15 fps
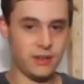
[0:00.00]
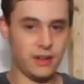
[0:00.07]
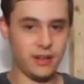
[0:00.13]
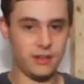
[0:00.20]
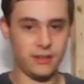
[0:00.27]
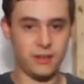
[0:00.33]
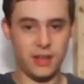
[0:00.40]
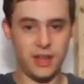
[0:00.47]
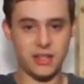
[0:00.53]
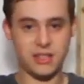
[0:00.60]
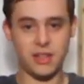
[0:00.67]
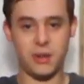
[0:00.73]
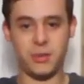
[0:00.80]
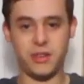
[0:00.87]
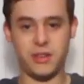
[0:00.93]
Right? Well,
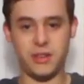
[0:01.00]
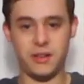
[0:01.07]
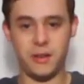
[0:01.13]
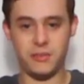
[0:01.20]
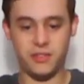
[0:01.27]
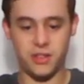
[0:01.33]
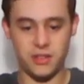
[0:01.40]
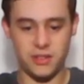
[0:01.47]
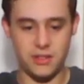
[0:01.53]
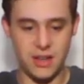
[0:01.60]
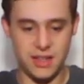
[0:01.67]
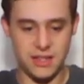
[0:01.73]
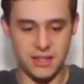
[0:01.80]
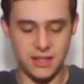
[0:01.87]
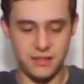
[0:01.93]
actually, I'll put it up front so you
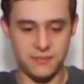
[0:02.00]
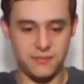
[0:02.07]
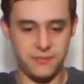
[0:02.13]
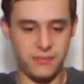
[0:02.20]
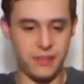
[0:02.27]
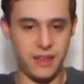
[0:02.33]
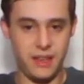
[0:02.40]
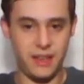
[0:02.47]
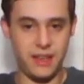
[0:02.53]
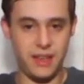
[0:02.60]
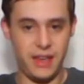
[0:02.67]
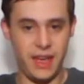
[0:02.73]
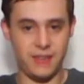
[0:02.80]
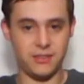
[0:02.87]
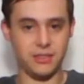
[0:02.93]
guys can
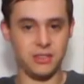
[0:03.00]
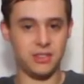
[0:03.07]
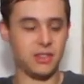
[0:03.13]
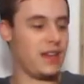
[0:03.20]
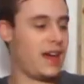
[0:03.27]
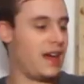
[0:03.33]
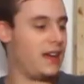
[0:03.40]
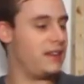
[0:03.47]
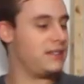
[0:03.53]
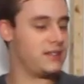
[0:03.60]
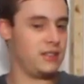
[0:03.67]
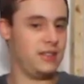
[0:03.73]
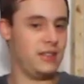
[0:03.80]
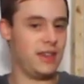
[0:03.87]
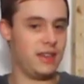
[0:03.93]
have a look at it,
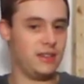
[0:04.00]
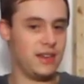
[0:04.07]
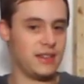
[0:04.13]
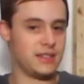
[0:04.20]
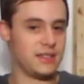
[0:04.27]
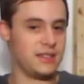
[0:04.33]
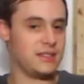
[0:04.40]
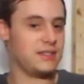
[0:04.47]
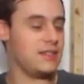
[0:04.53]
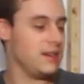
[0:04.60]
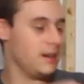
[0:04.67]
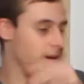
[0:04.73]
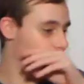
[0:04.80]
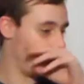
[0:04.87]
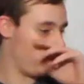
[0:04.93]
so that you guys can see it.